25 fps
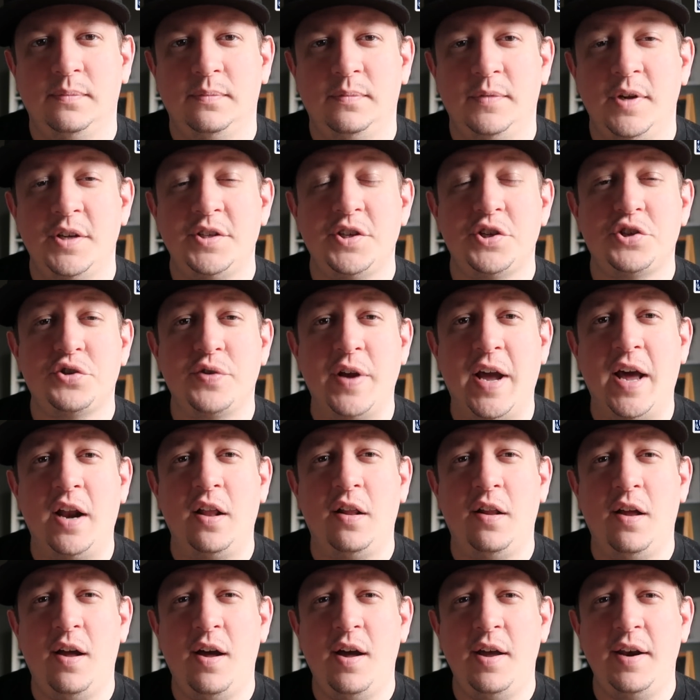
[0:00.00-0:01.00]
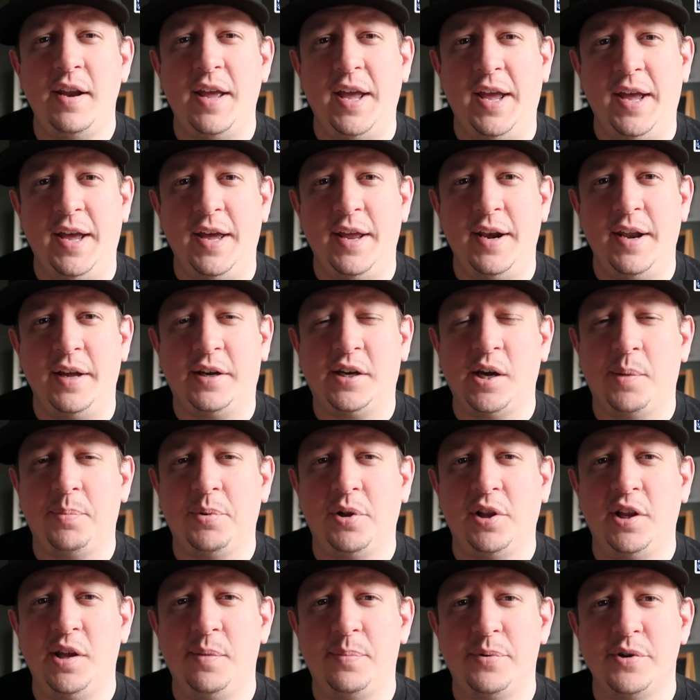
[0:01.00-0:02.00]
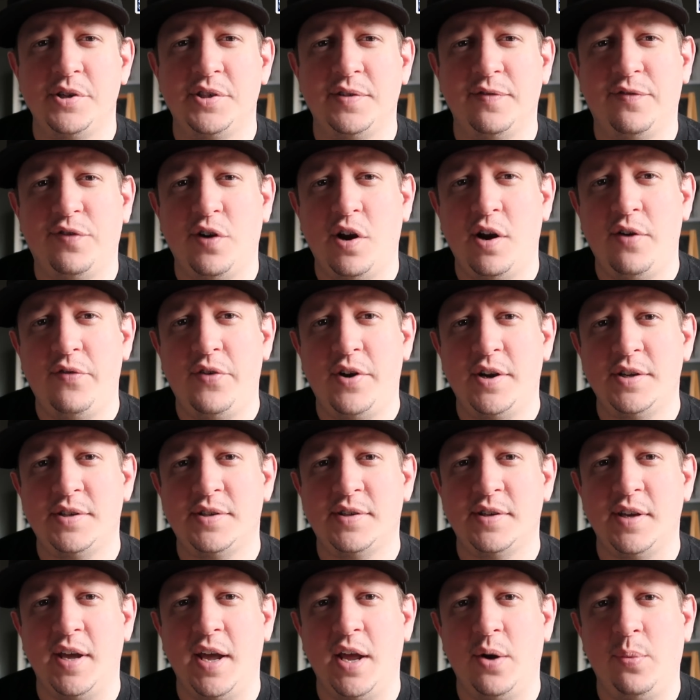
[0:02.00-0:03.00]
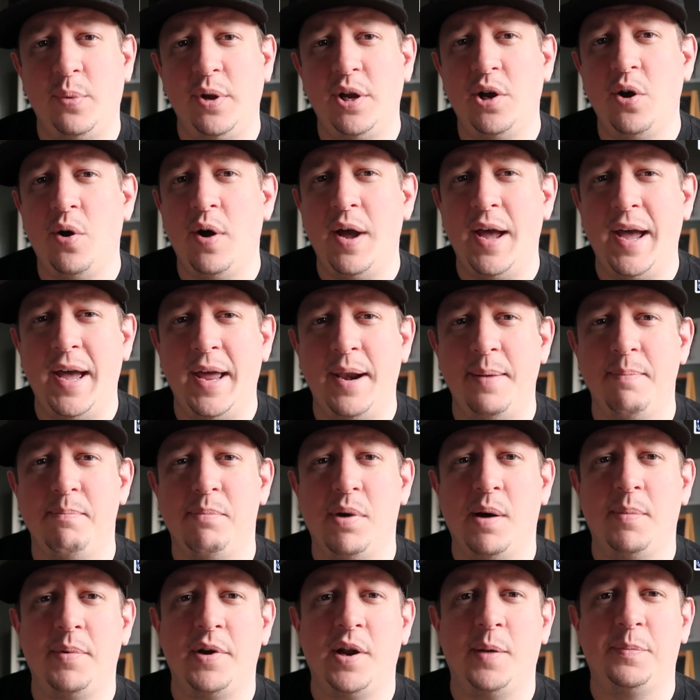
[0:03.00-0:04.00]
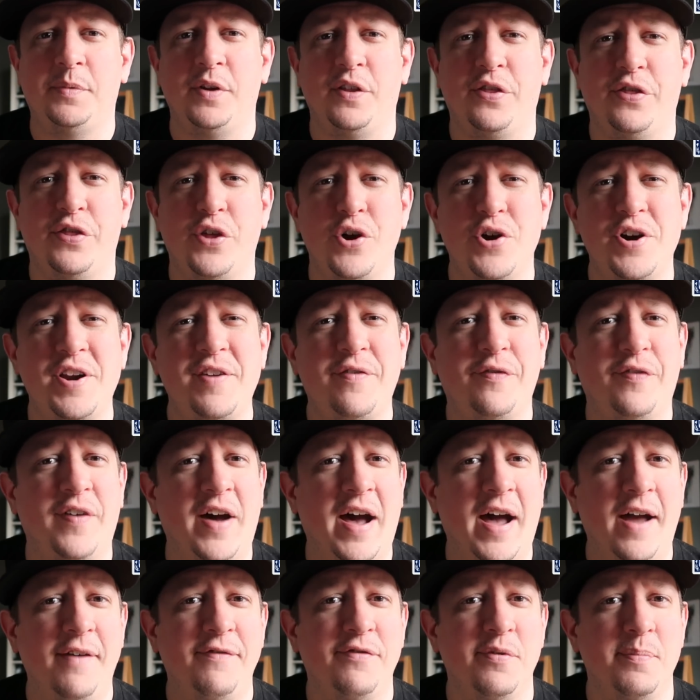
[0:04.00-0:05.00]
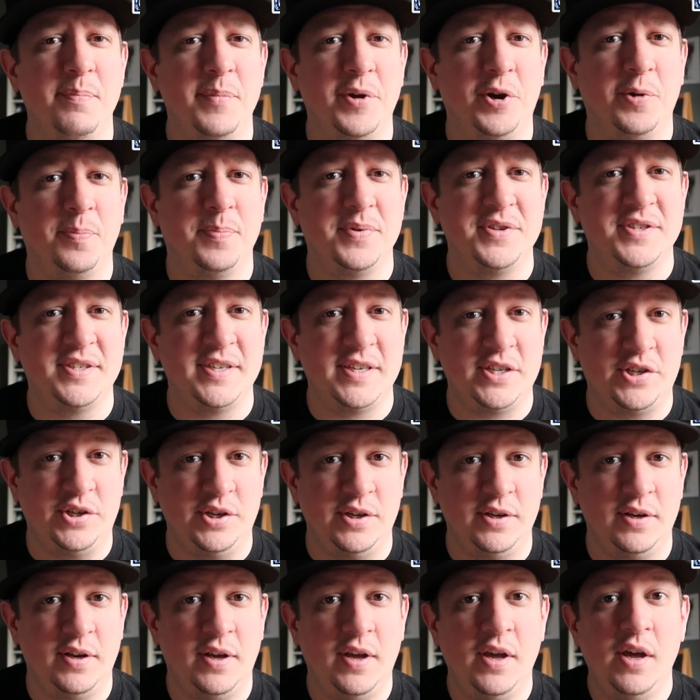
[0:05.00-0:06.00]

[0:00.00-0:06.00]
There's a straddle on and a couple limpers in front of us, and we go ahead and bump it up to thirty-five from middle position.